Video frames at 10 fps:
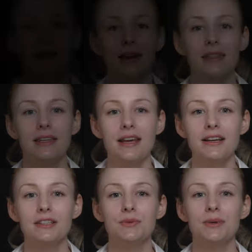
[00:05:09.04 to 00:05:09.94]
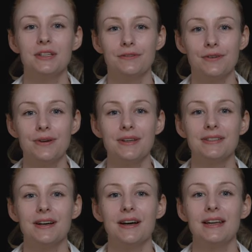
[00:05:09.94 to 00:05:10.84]
And the next one to
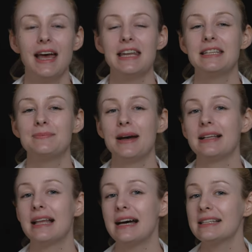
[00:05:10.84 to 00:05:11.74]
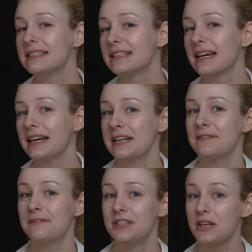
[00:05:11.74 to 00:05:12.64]
focus on and my last kind
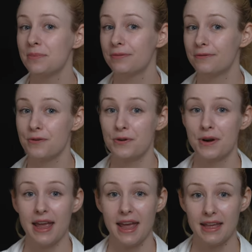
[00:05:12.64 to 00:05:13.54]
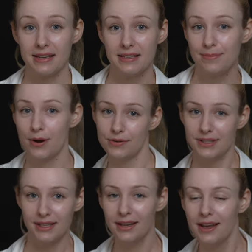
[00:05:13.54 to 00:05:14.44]
of tip for hand
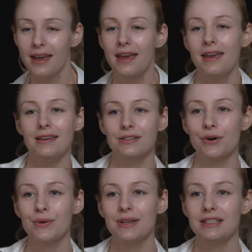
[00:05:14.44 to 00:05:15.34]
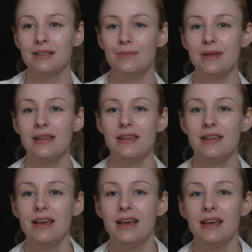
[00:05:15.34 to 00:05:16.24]
posing is going to
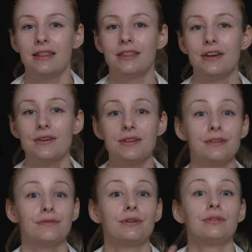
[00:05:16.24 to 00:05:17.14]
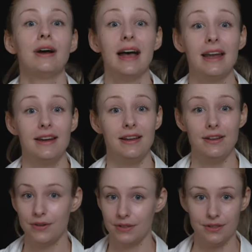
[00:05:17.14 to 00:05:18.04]
be there is a variety
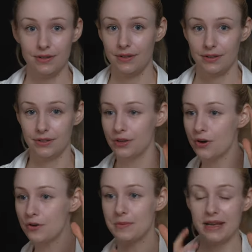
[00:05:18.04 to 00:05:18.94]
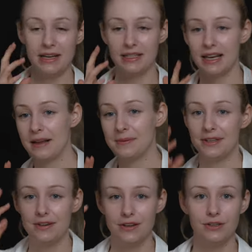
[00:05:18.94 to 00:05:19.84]
you can do. There's so many types
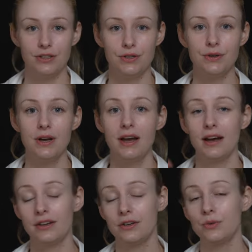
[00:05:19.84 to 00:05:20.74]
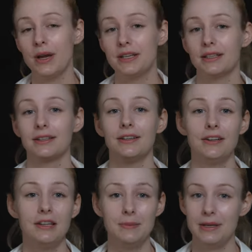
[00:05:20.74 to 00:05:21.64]
that you can do. A good way to
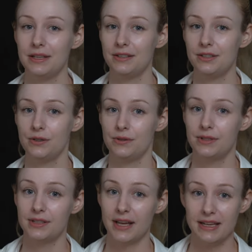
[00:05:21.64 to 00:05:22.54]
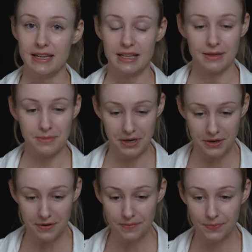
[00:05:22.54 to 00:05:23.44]
learn them is to study in the
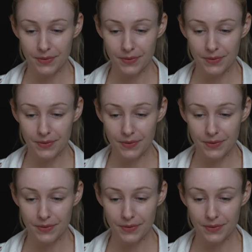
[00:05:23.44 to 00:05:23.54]
mirror,